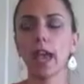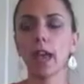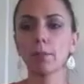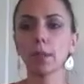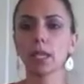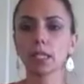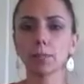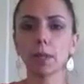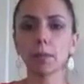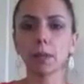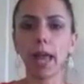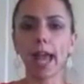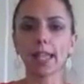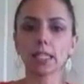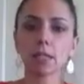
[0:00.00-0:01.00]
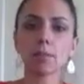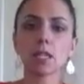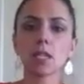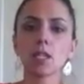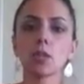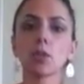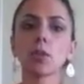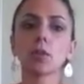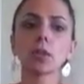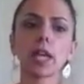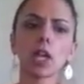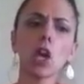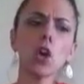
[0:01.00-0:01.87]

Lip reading: that because people ask me, you know, they're like,